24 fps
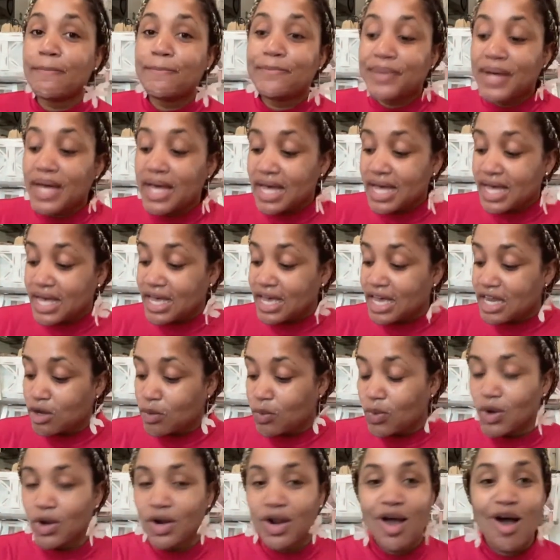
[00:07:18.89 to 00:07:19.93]
but
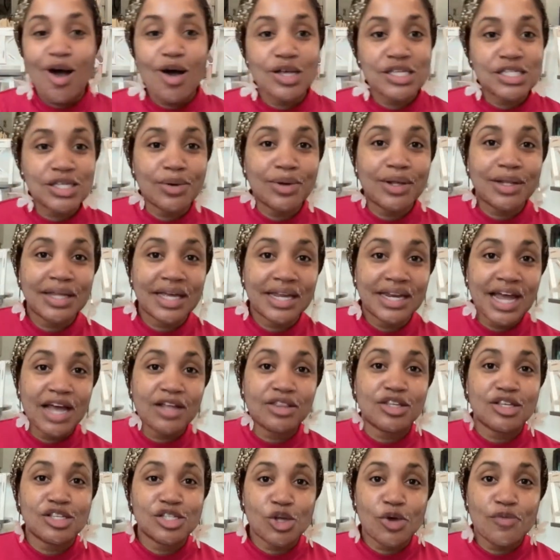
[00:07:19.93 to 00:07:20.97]
we're going to also clean
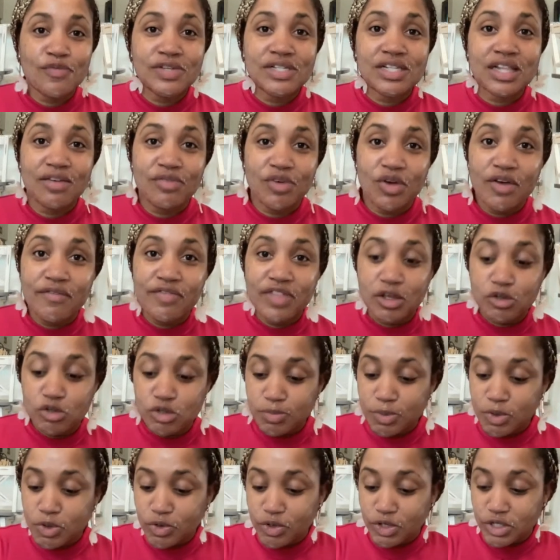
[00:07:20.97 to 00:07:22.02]
out the surface level of those
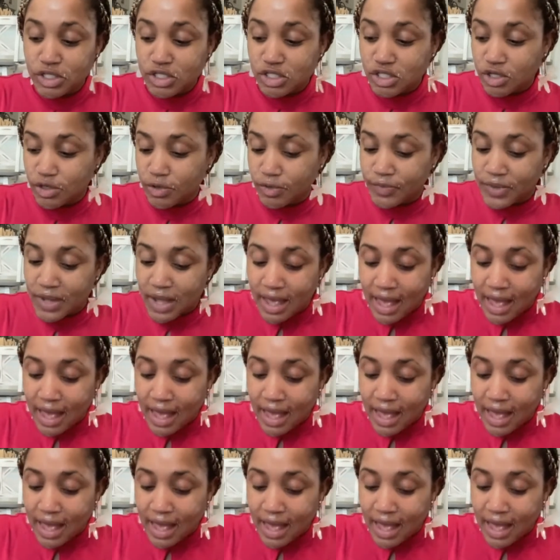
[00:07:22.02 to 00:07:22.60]
pores too.